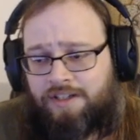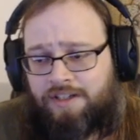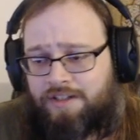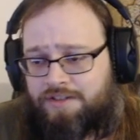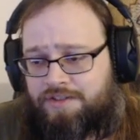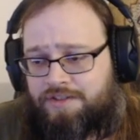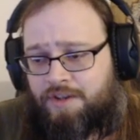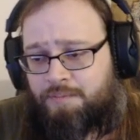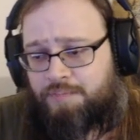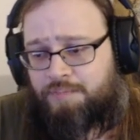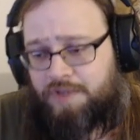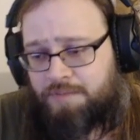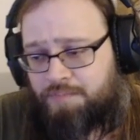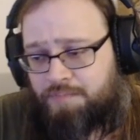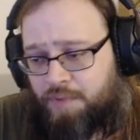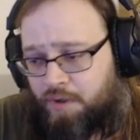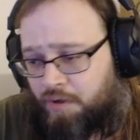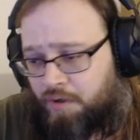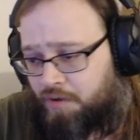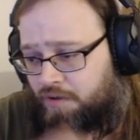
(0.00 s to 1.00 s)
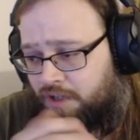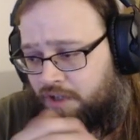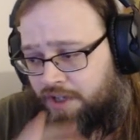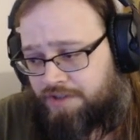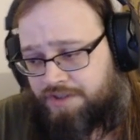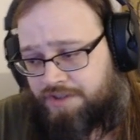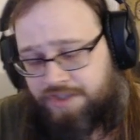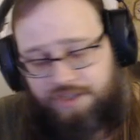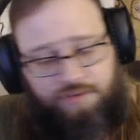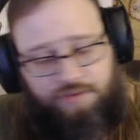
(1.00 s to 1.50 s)
Some people
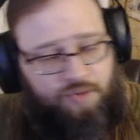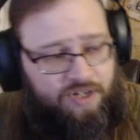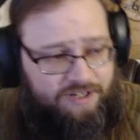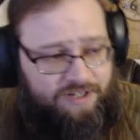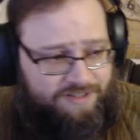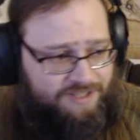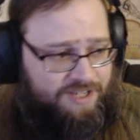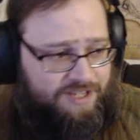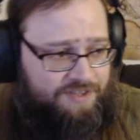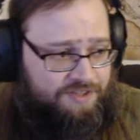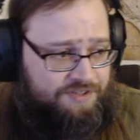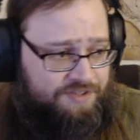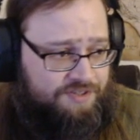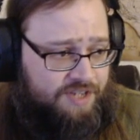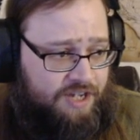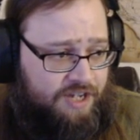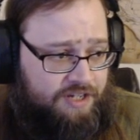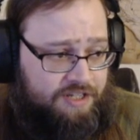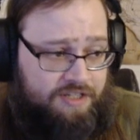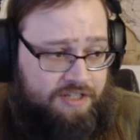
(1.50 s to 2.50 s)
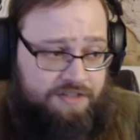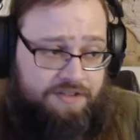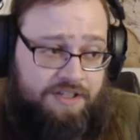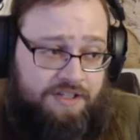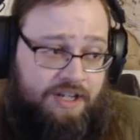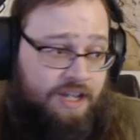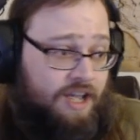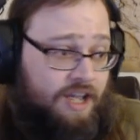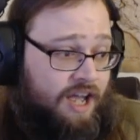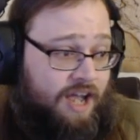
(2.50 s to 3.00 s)
still want to say the 2nd.
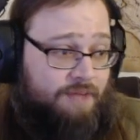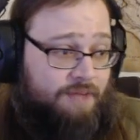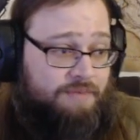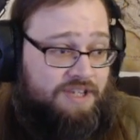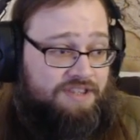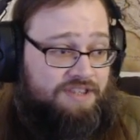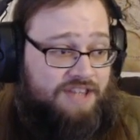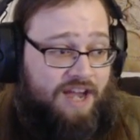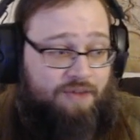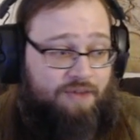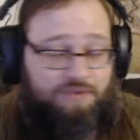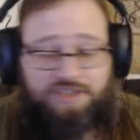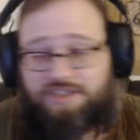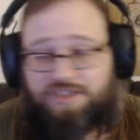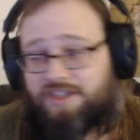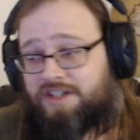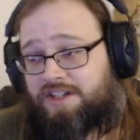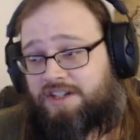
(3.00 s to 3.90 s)
I mean, that was the